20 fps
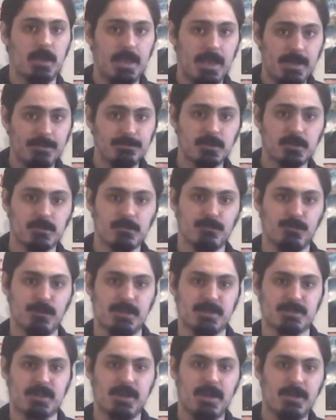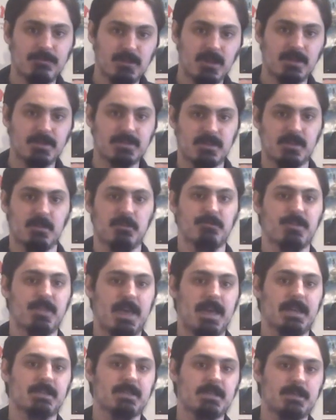I have to confess, I've not delved
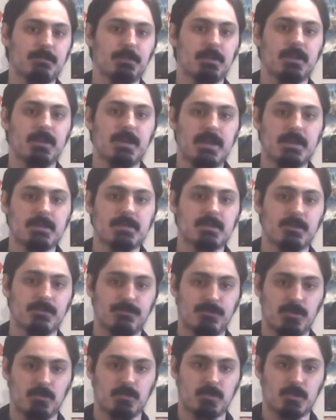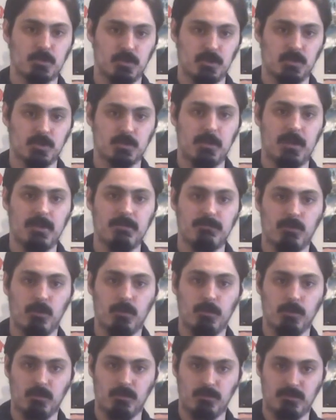that deeply into the films produced by
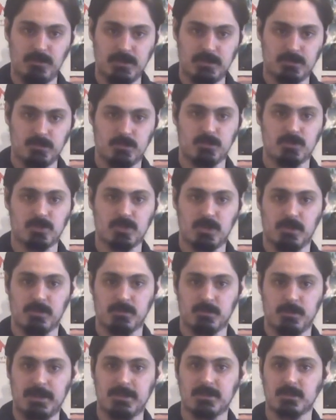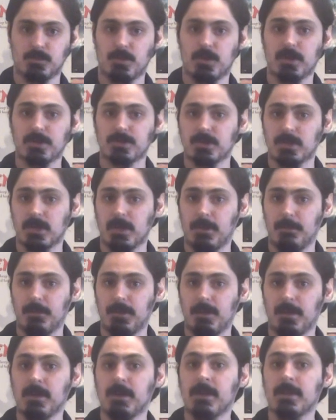Full Moon Features, Charles Band's production
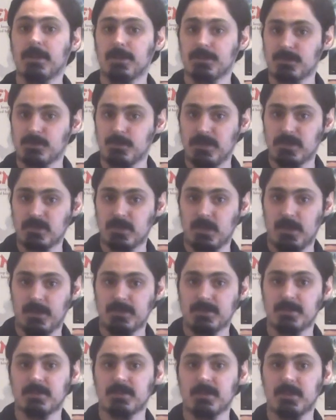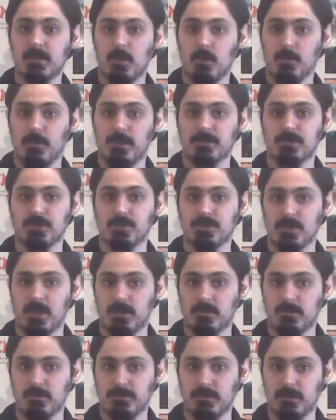company that specializes in low-budget
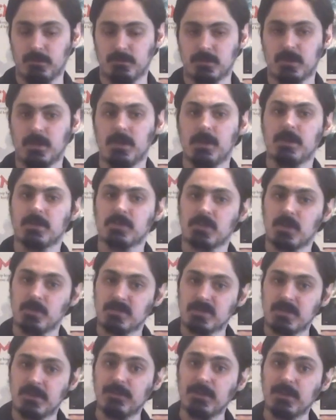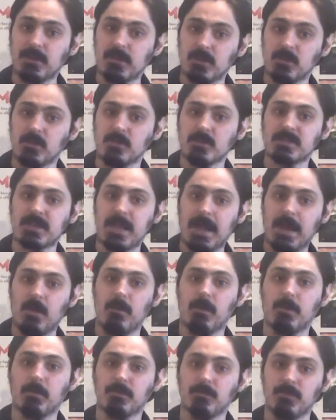genre films, so I was definitely curious
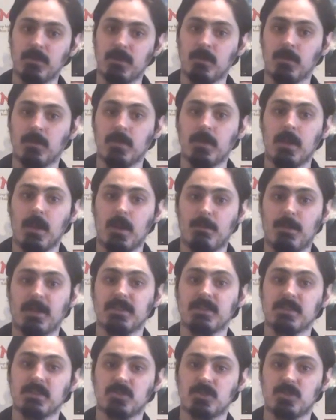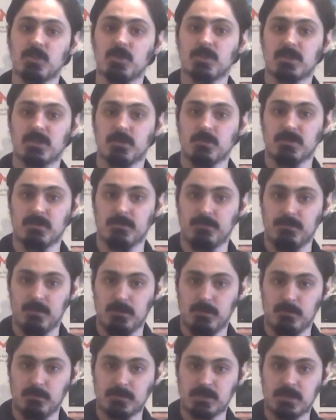how I would feel about these two series of
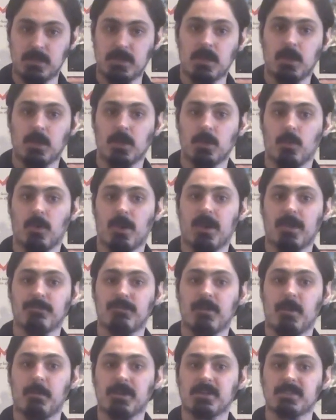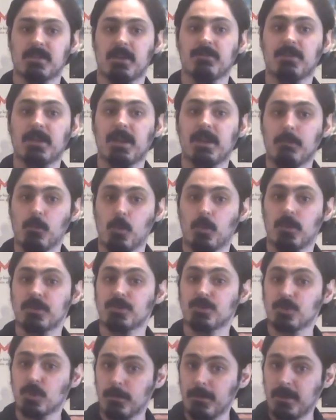films. The one I found myself getting more
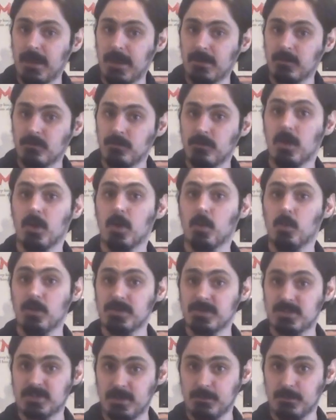enjoyment out of was